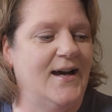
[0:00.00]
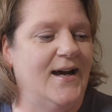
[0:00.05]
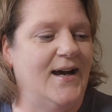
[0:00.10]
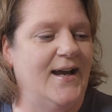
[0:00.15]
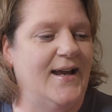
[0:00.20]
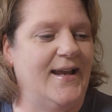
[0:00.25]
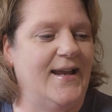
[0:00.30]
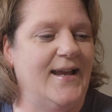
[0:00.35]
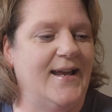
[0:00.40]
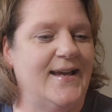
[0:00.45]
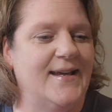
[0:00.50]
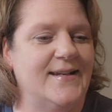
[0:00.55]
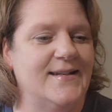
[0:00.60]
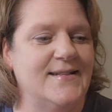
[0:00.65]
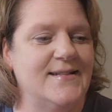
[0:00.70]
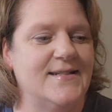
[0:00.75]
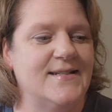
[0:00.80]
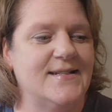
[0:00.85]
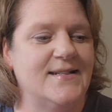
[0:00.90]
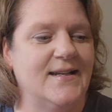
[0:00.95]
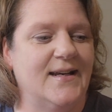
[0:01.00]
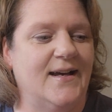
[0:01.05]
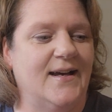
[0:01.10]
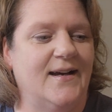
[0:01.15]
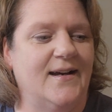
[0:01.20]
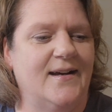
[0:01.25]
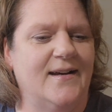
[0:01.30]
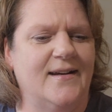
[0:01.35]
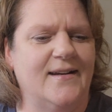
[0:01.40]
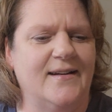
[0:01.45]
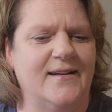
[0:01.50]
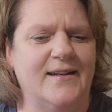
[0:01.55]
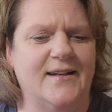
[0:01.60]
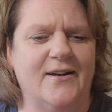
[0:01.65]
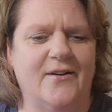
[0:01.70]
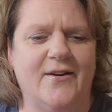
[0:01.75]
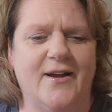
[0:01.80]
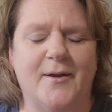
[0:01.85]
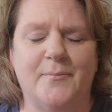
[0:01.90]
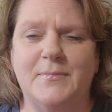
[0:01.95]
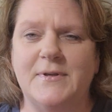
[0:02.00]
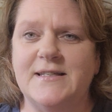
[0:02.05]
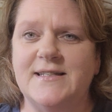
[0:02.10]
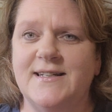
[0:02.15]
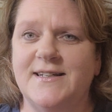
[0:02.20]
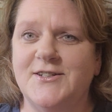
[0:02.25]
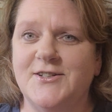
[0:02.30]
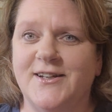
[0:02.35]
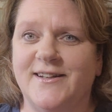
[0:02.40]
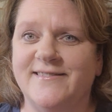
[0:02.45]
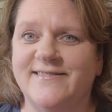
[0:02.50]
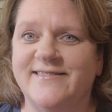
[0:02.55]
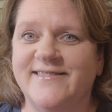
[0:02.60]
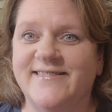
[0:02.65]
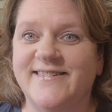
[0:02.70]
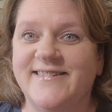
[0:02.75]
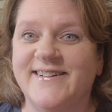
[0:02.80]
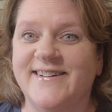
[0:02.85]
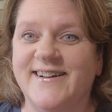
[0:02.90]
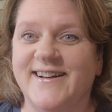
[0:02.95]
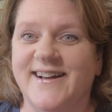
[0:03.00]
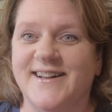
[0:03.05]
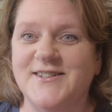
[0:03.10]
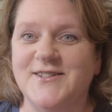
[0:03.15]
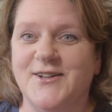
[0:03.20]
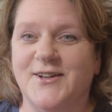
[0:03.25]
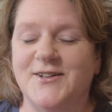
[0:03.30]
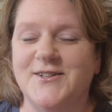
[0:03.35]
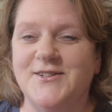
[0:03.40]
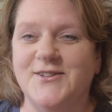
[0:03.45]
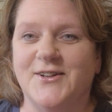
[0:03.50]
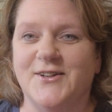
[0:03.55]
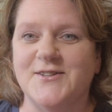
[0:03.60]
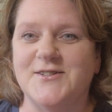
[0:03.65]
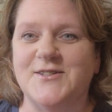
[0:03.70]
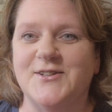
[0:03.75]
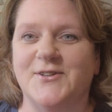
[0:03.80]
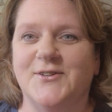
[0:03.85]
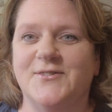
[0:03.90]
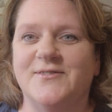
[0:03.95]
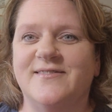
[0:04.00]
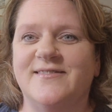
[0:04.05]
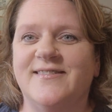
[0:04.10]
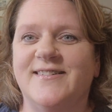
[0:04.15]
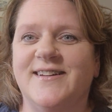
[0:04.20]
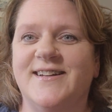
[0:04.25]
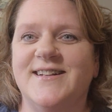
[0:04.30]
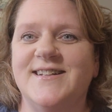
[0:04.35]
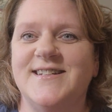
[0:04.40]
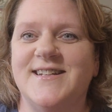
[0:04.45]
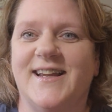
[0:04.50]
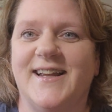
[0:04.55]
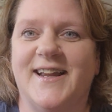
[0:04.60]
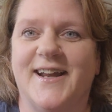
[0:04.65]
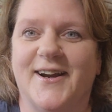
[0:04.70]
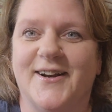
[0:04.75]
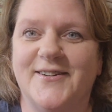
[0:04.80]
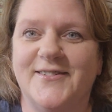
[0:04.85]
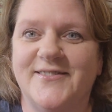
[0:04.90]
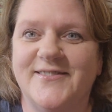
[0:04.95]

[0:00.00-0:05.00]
And, happy stitching. I'll talk to y'all soon. Take care.